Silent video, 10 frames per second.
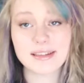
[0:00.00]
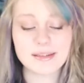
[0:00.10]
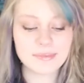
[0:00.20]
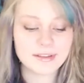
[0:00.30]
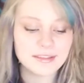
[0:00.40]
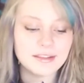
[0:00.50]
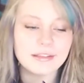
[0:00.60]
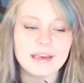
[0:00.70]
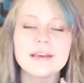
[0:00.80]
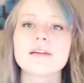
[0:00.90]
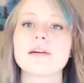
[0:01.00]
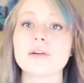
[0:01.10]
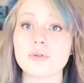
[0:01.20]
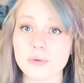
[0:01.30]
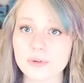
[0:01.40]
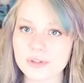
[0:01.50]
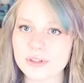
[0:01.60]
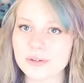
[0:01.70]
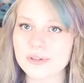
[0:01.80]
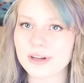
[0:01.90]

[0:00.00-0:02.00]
I typically like cooler tone